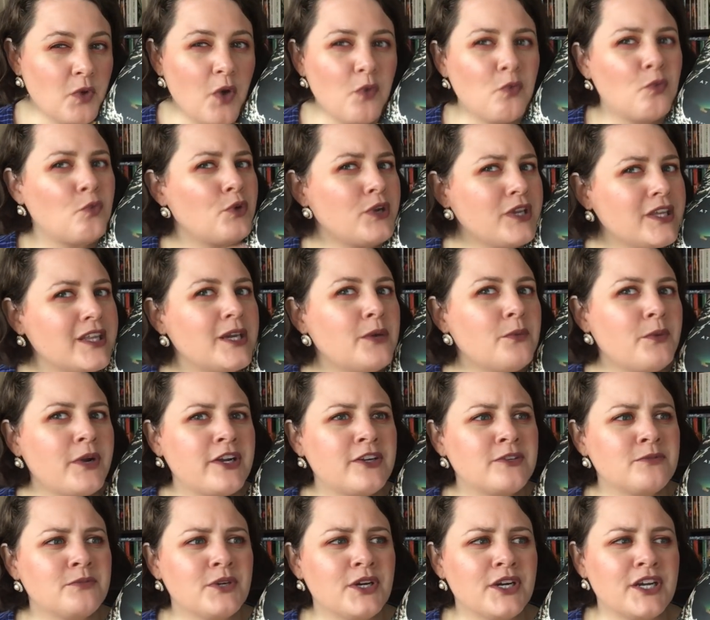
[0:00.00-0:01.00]
a really
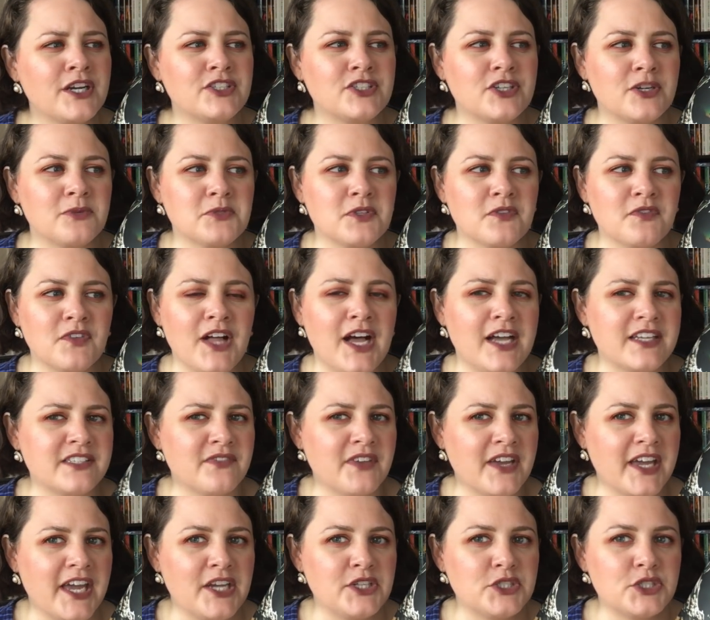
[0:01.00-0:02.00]
weird book in terms of
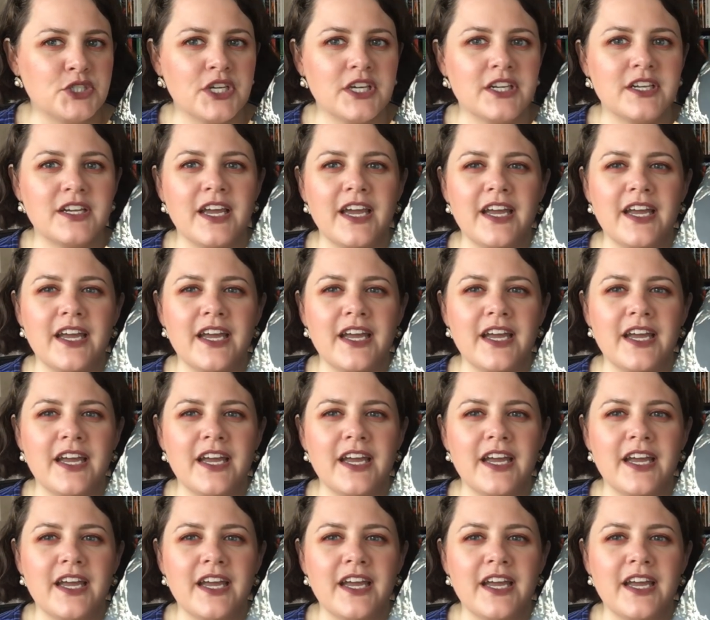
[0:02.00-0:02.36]
classification